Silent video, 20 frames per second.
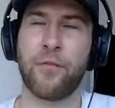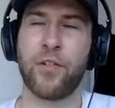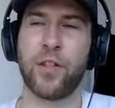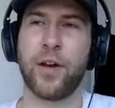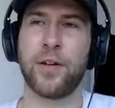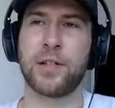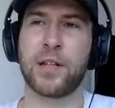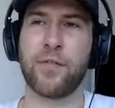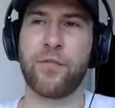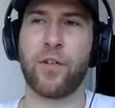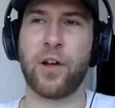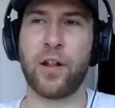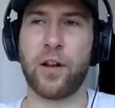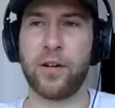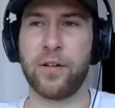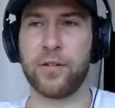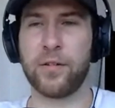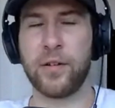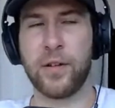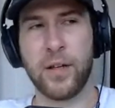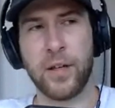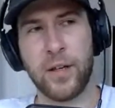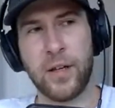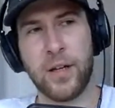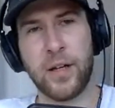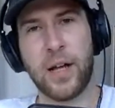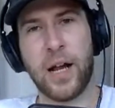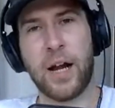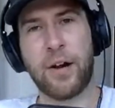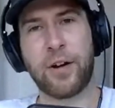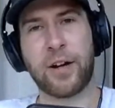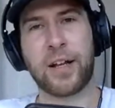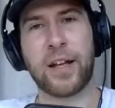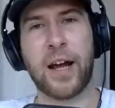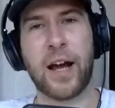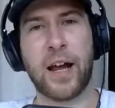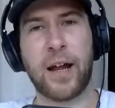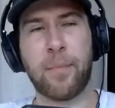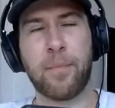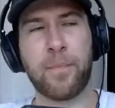for those that follow Eric
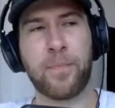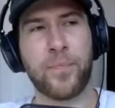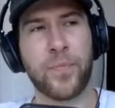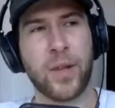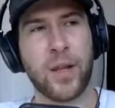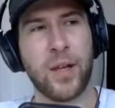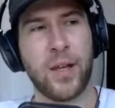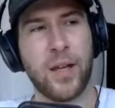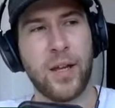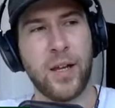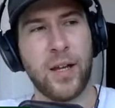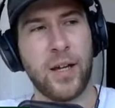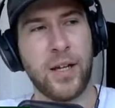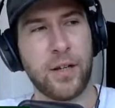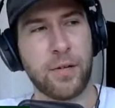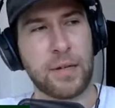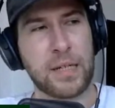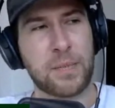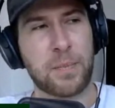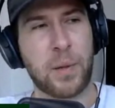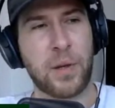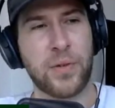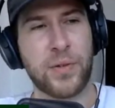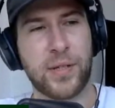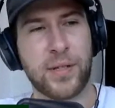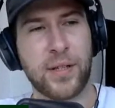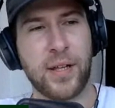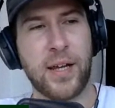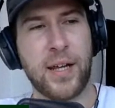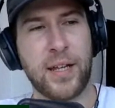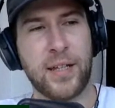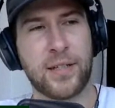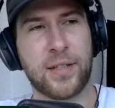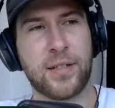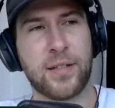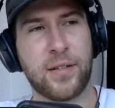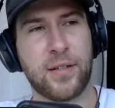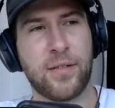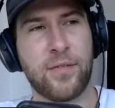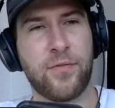Nehm, he always posts
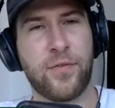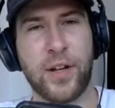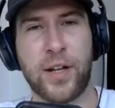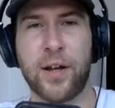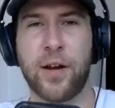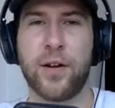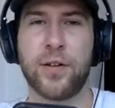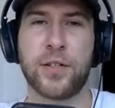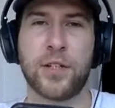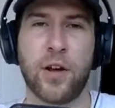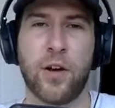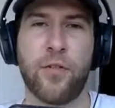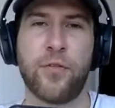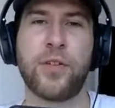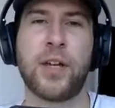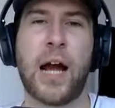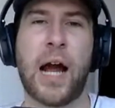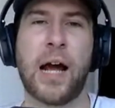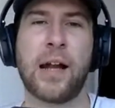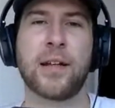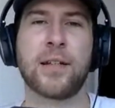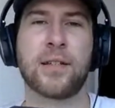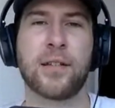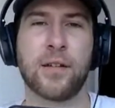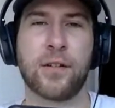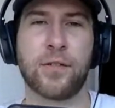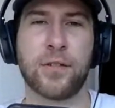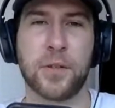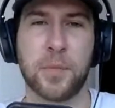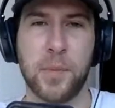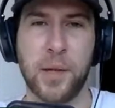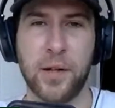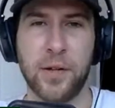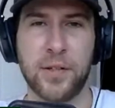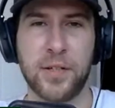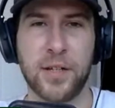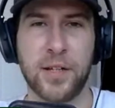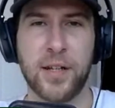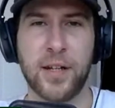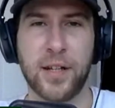these videos of Giannis and Khris
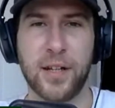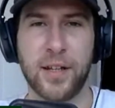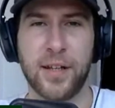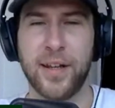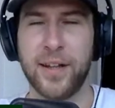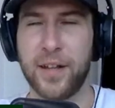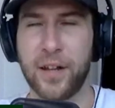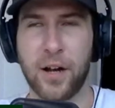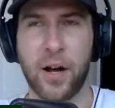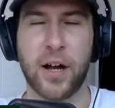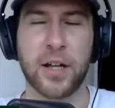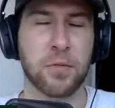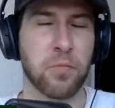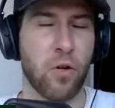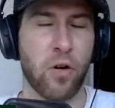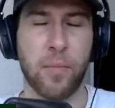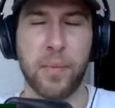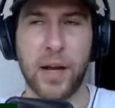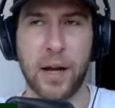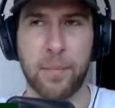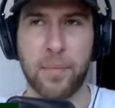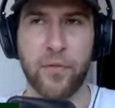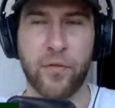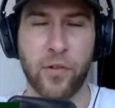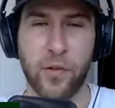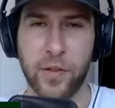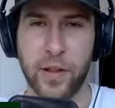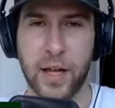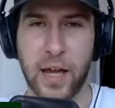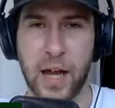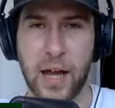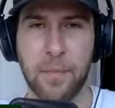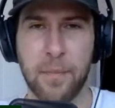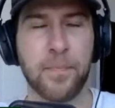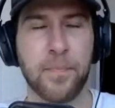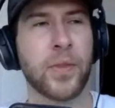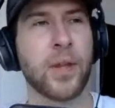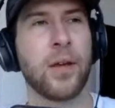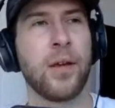Middleton and, and the guys warming up before the game.